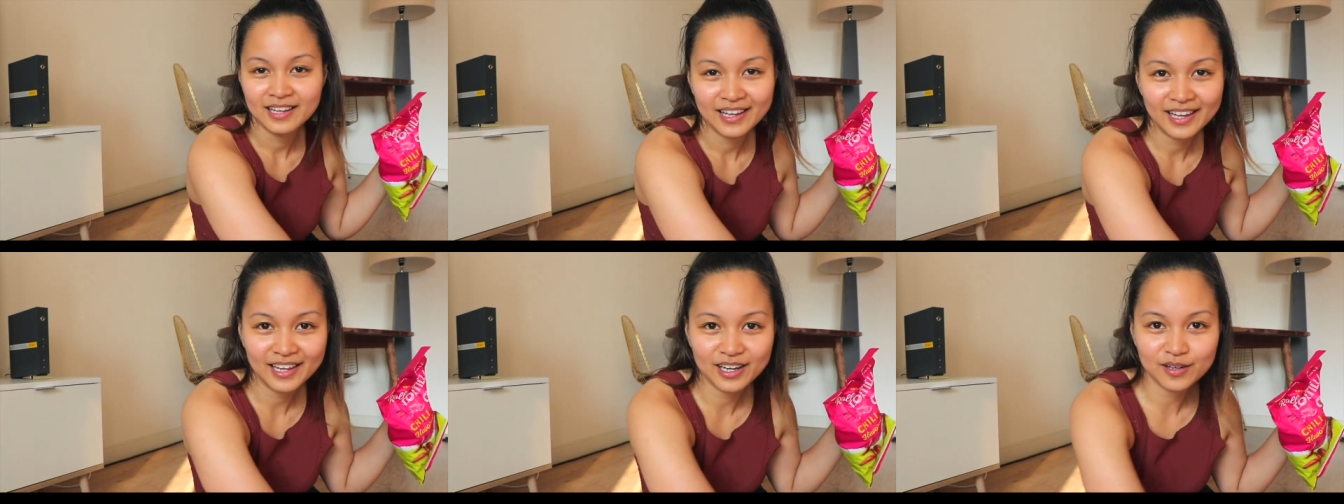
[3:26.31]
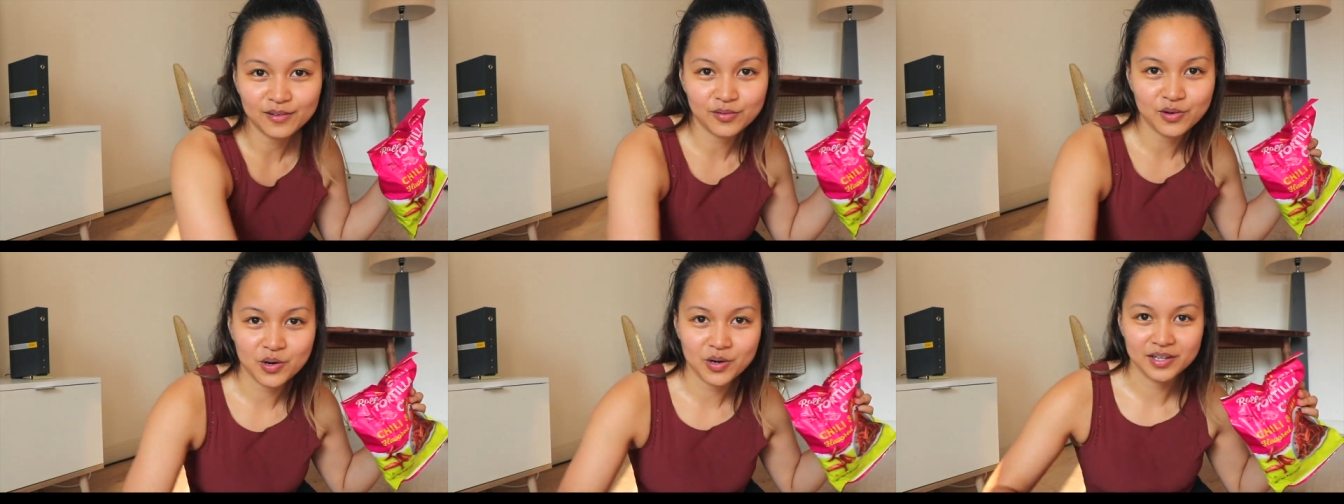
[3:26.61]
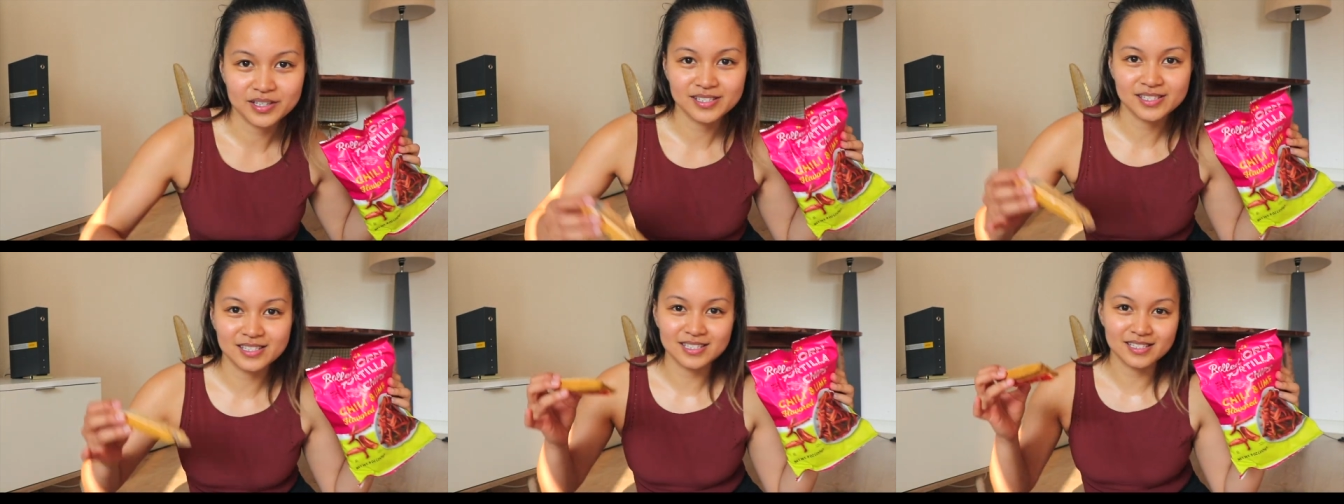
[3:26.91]
and of
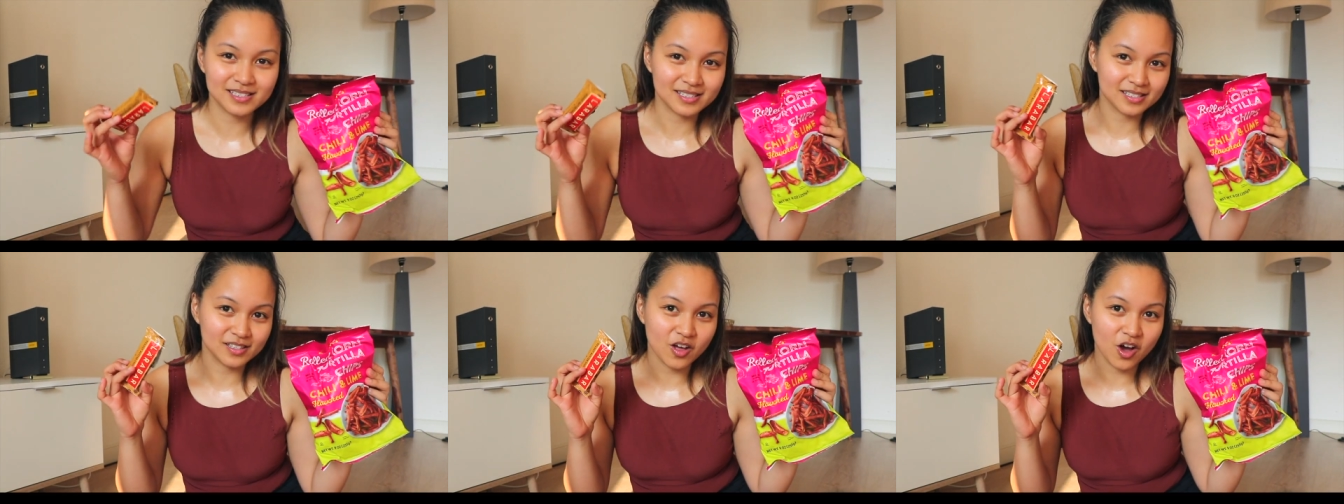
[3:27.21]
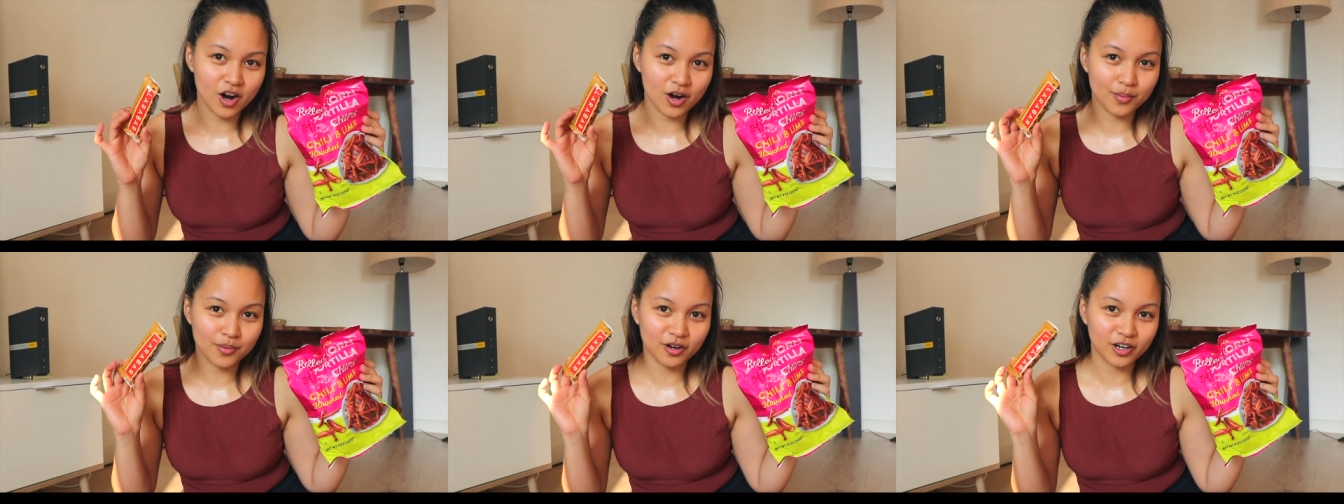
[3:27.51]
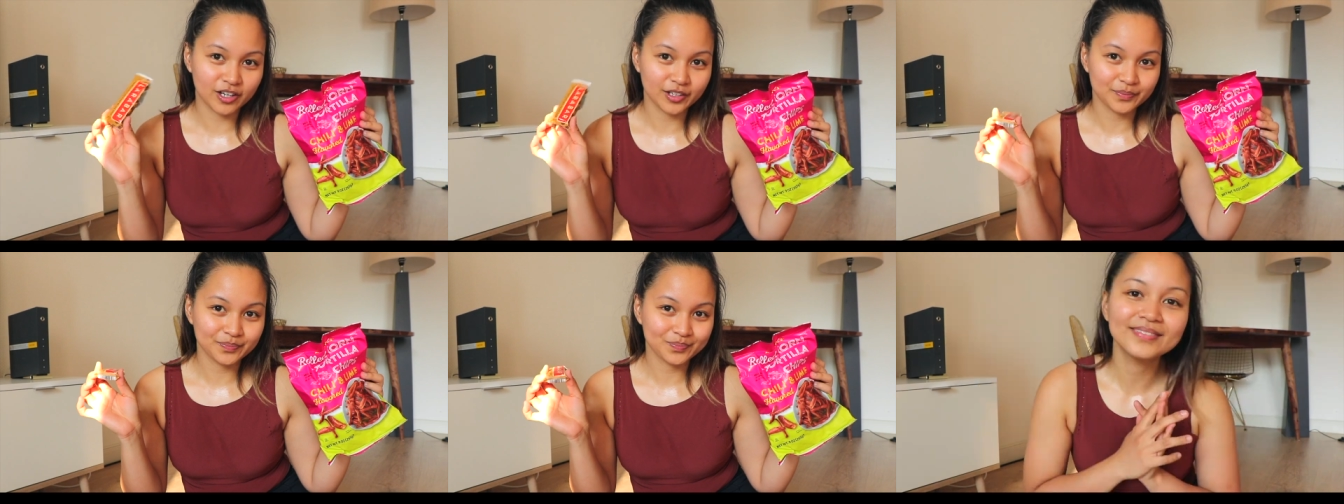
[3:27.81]
course this
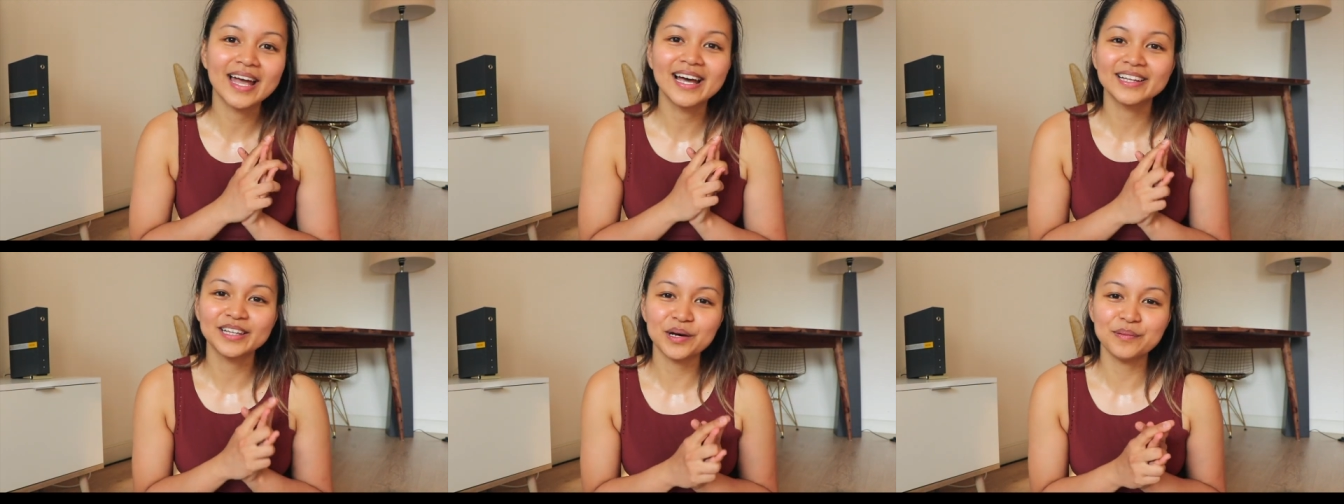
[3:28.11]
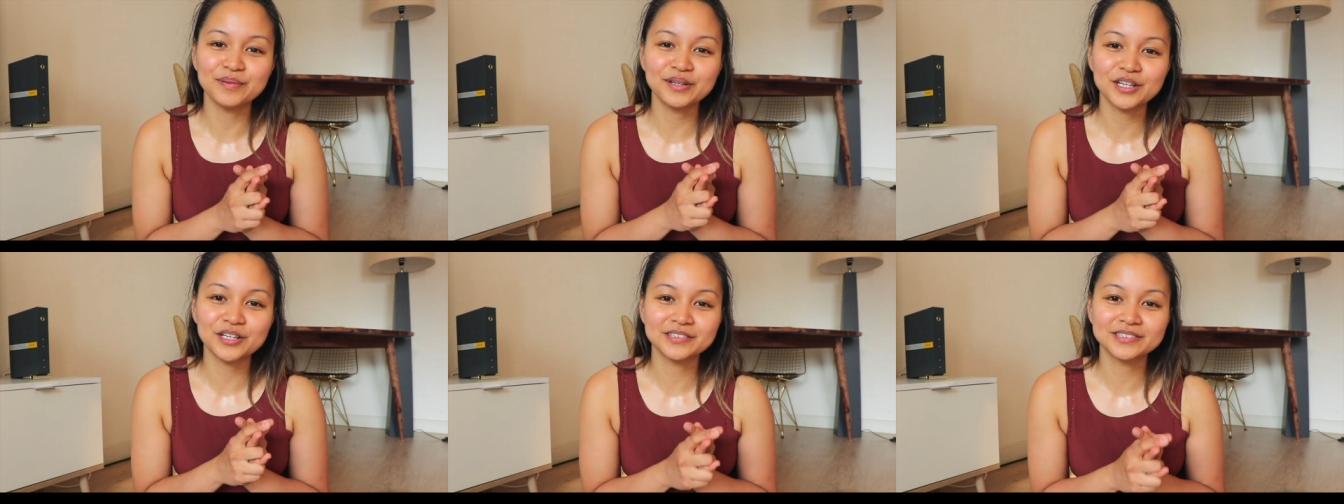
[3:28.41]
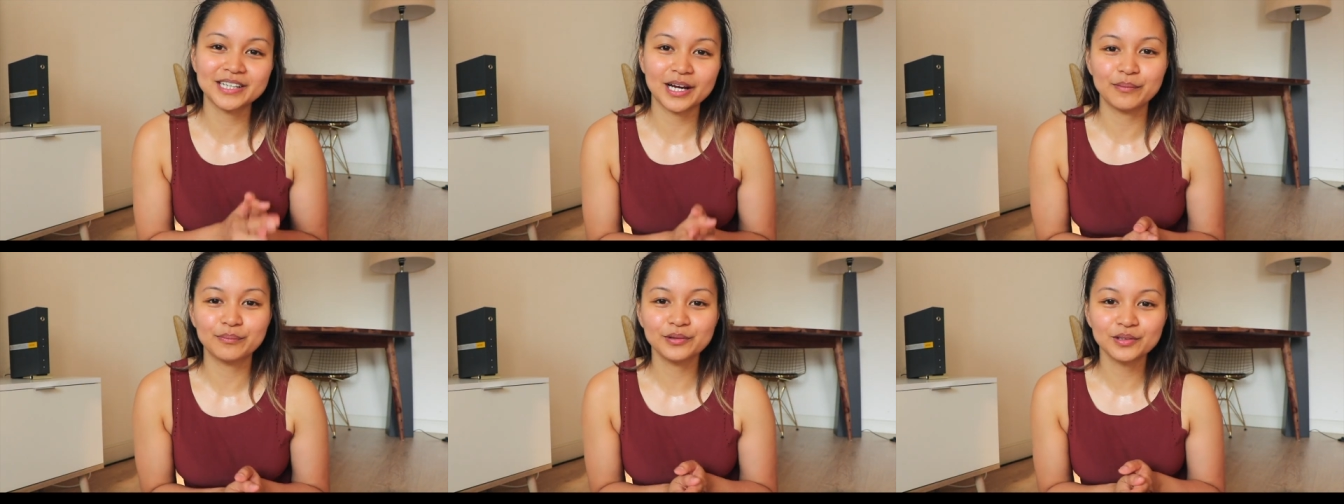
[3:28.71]
Larabar. Let me know
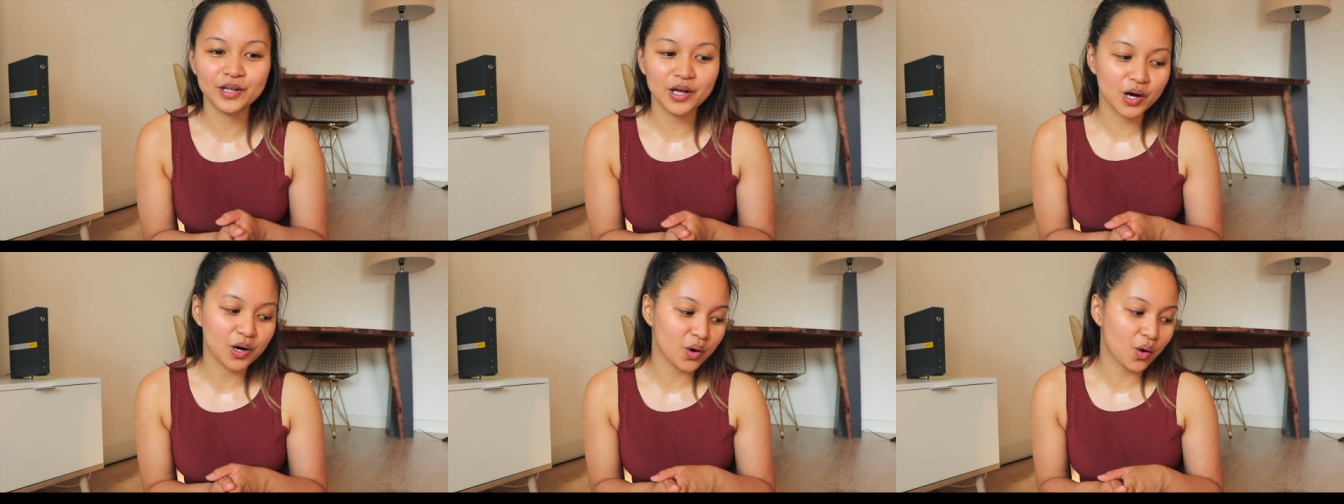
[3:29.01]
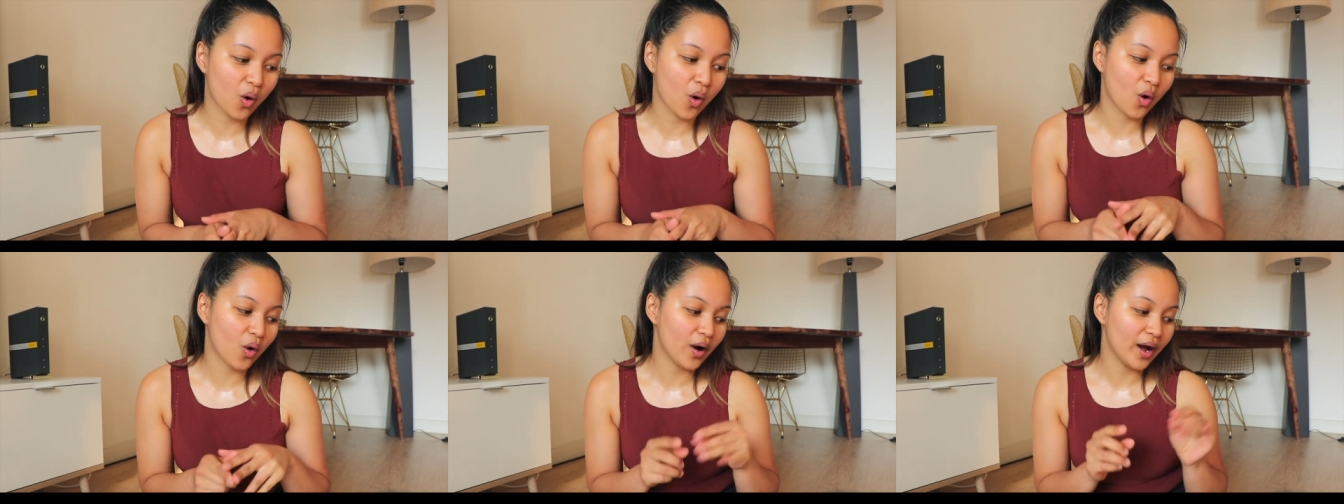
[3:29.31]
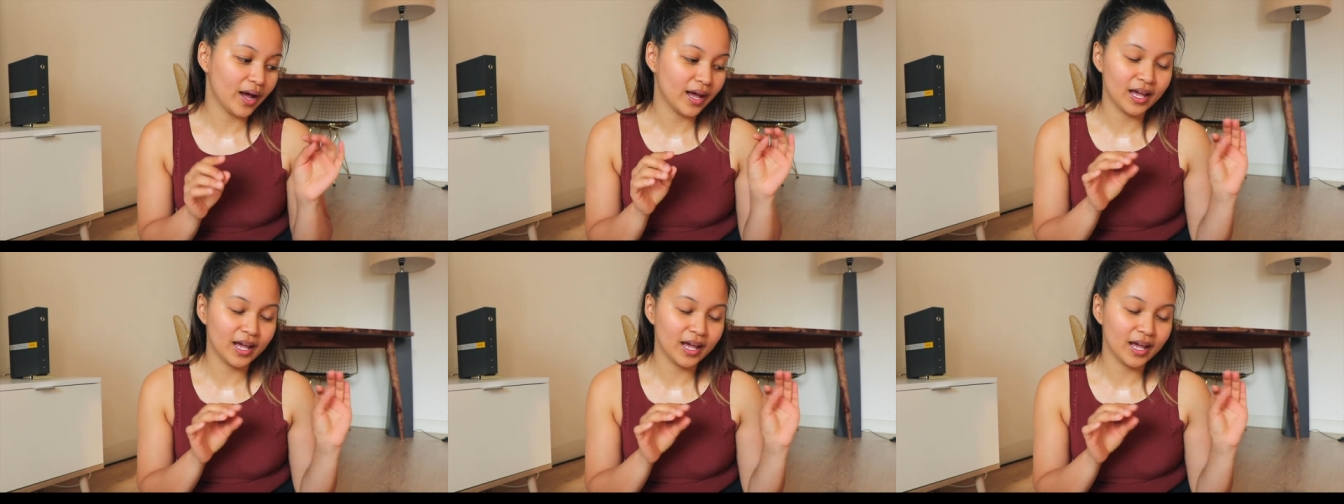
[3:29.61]
down below